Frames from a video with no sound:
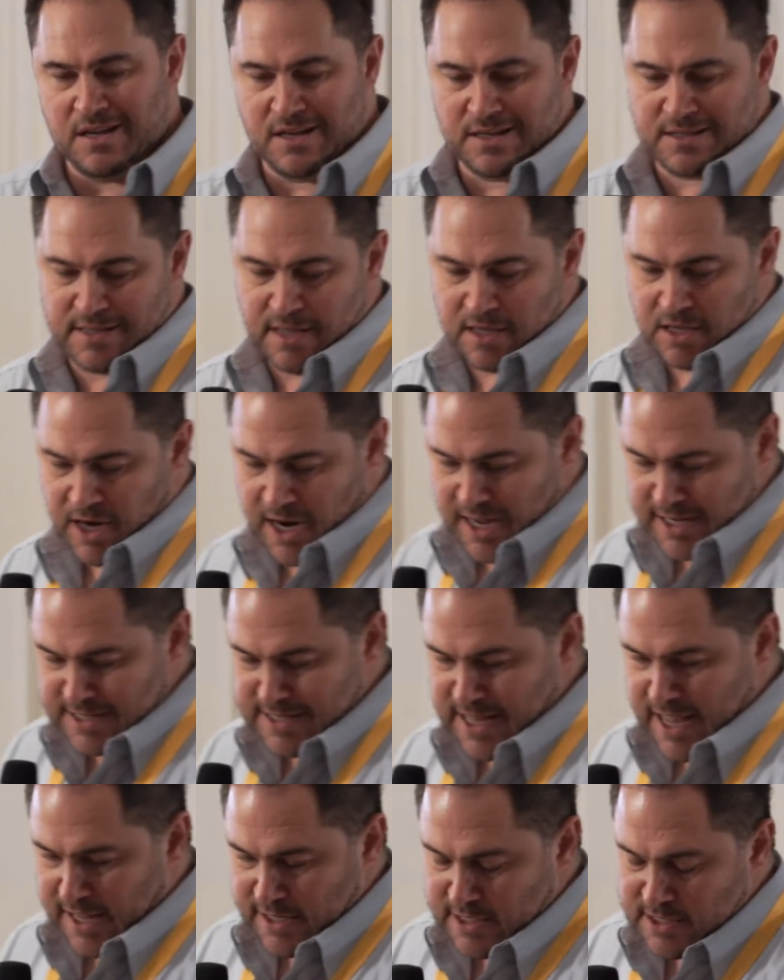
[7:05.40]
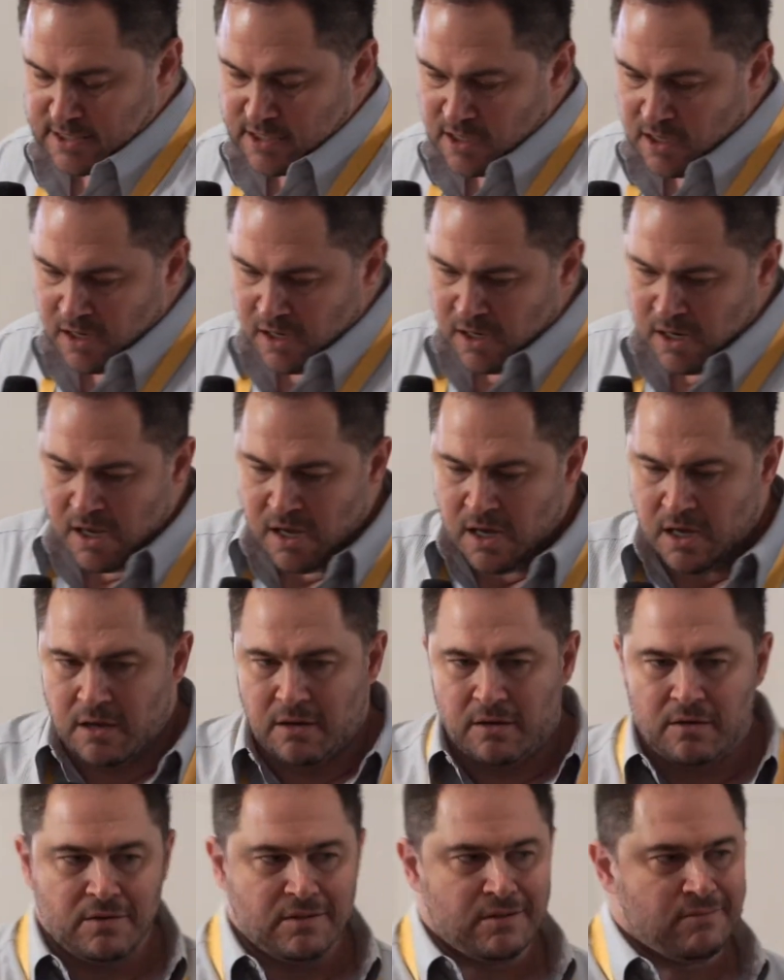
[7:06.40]
is the United States,
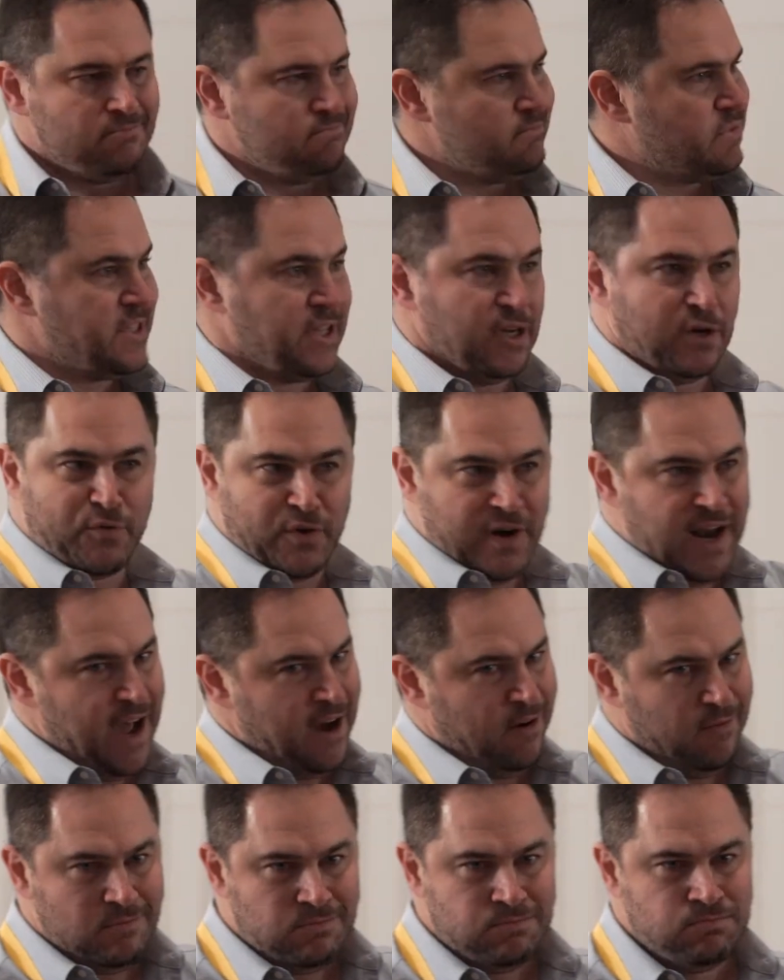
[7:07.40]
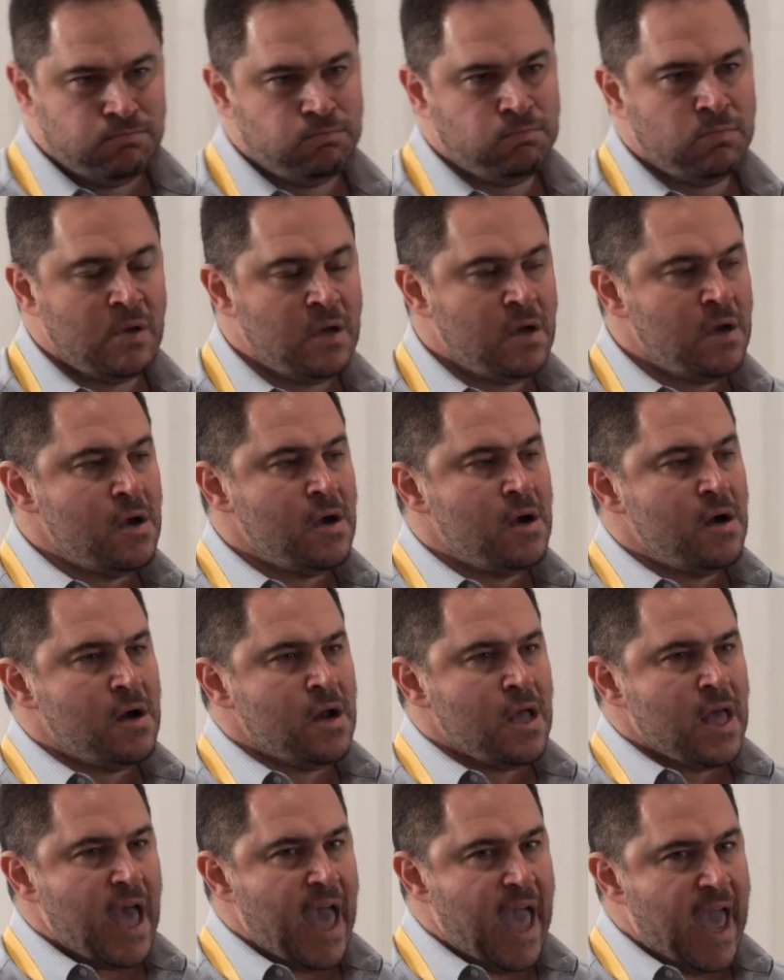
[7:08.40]
still for now.
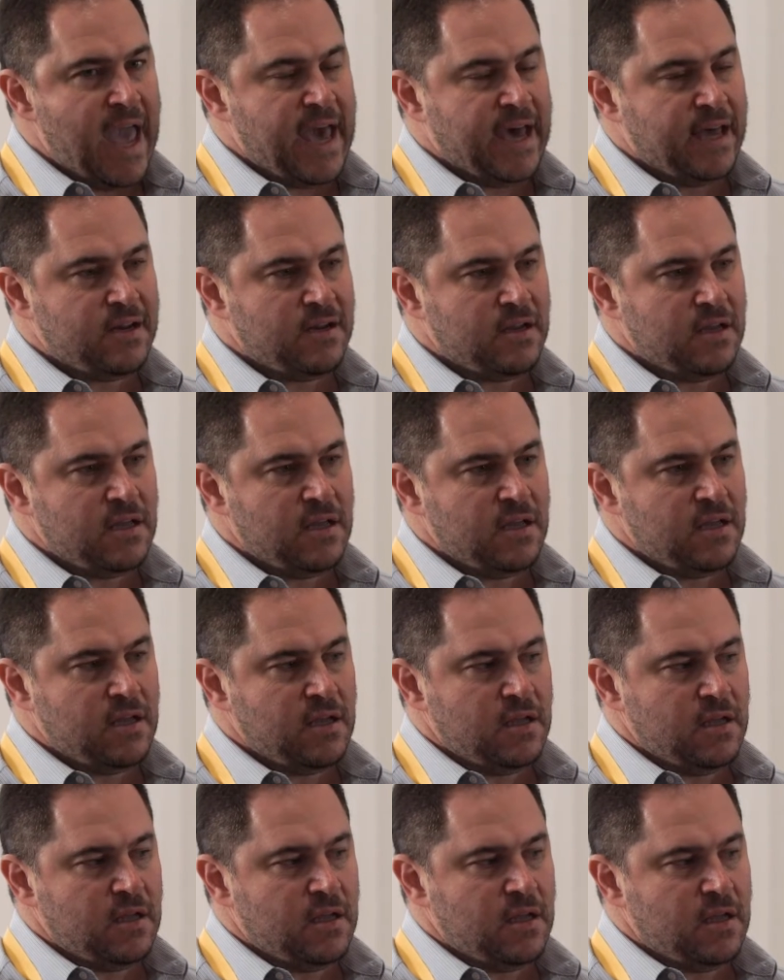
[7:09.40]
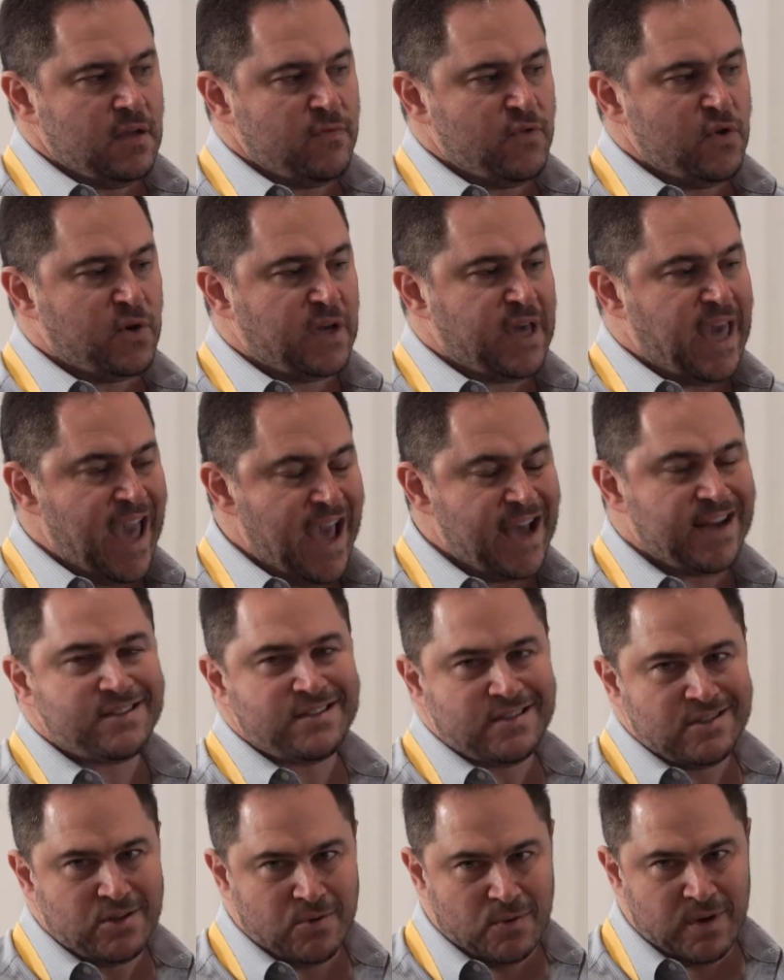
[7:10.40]
And if you
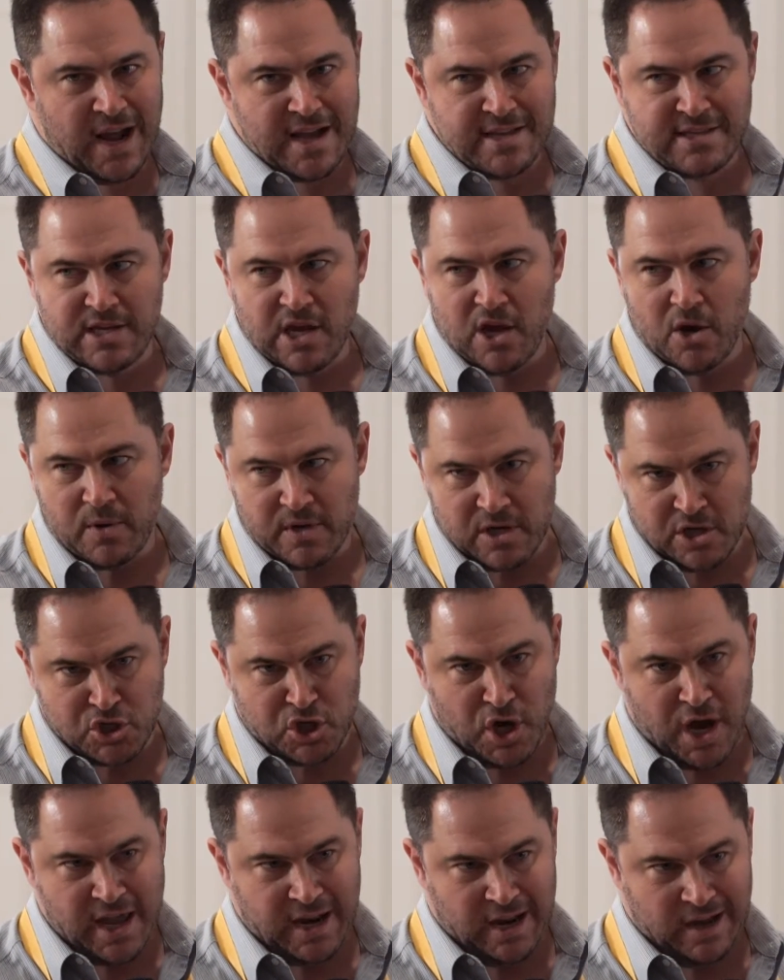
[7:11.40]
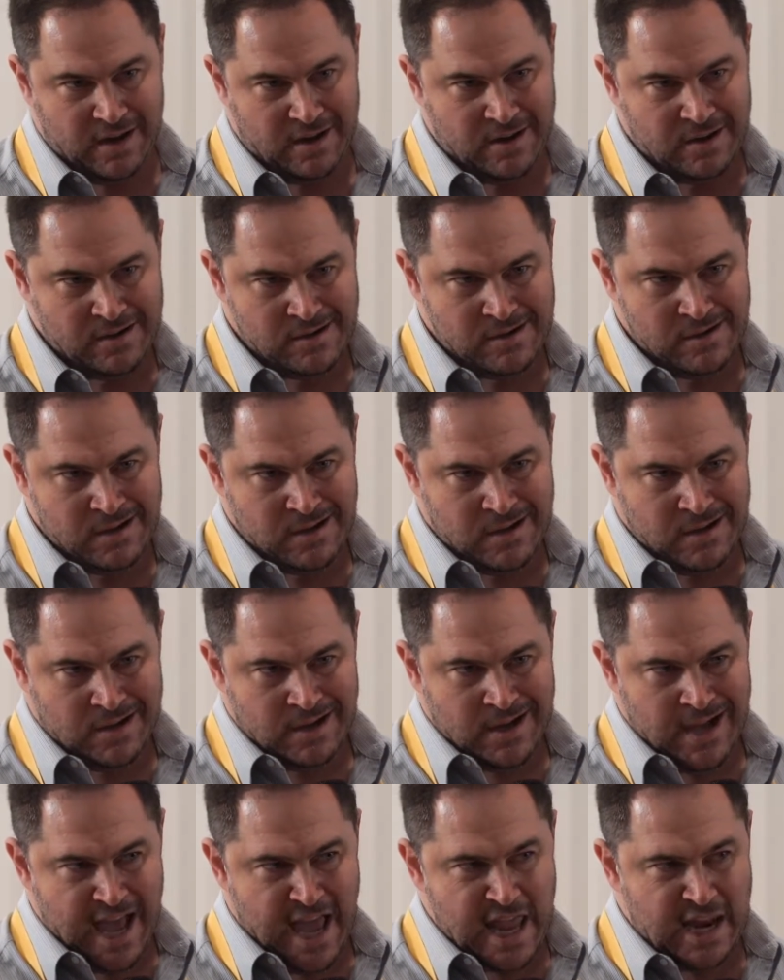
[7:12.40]
can't do an ICO into China,
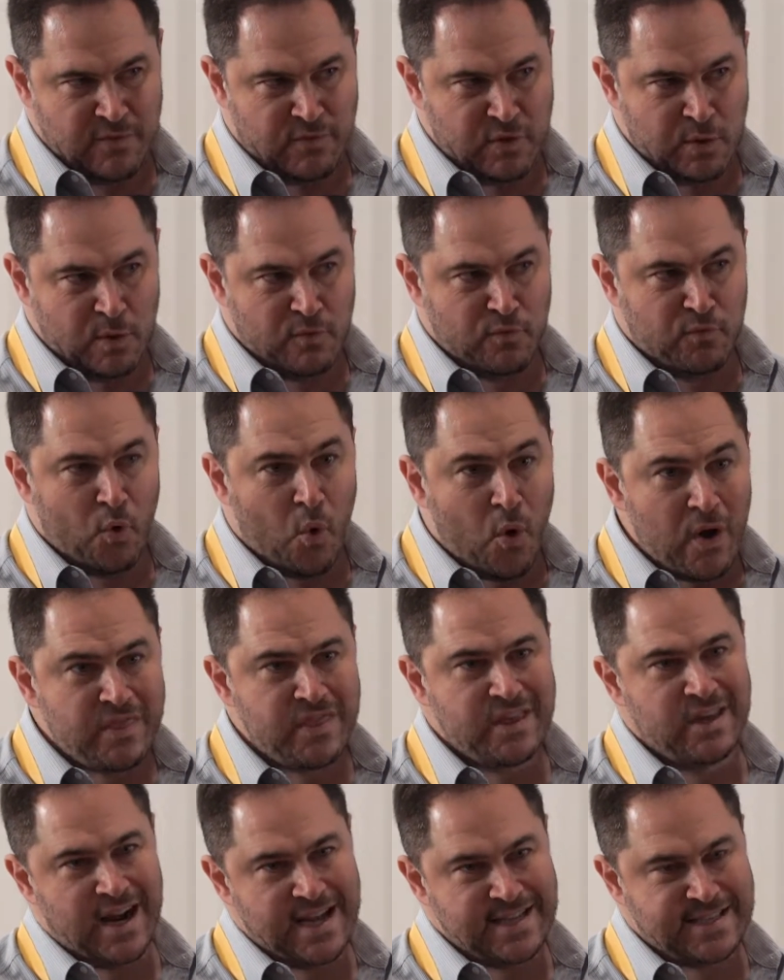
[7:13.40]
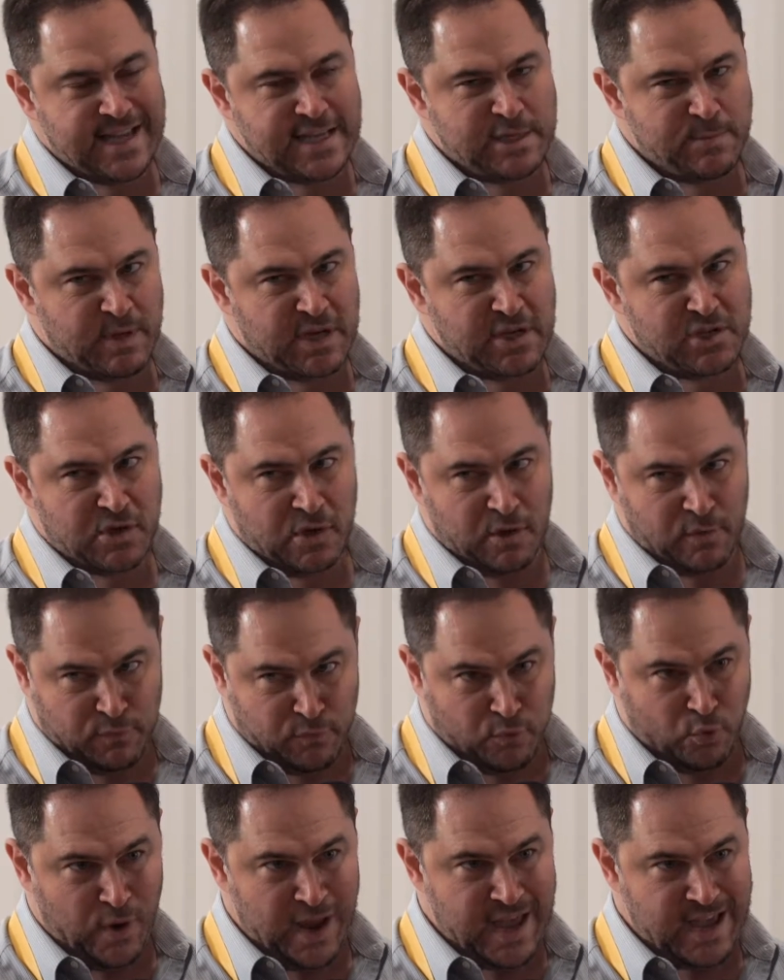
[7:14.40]
and if you avoid the United States because you're
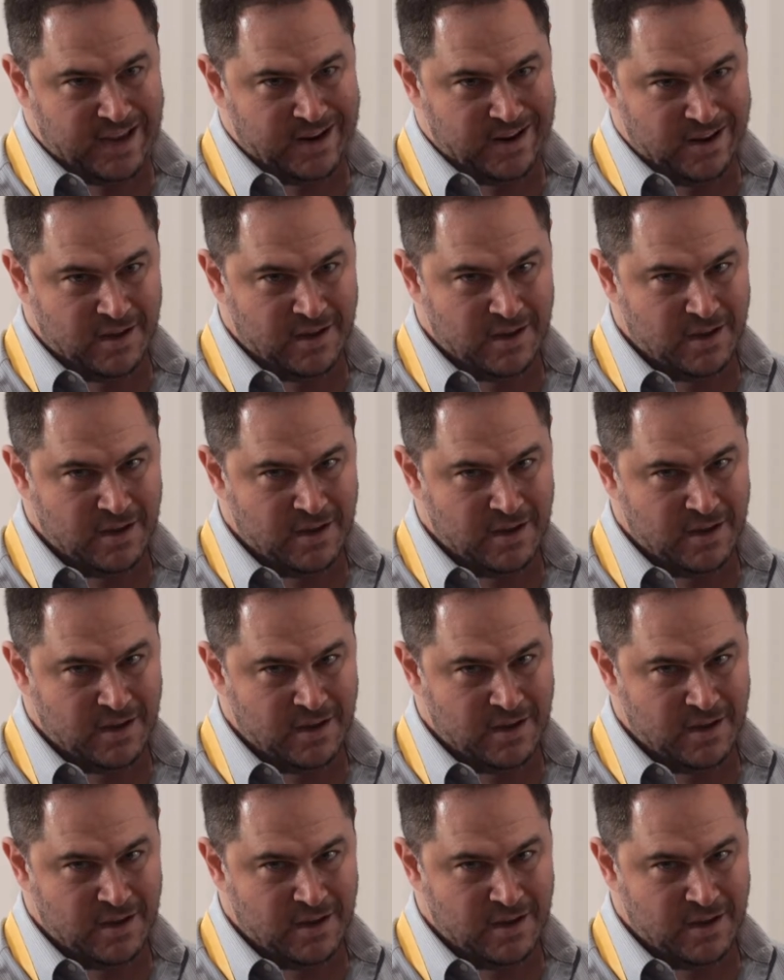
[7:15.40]
afraid,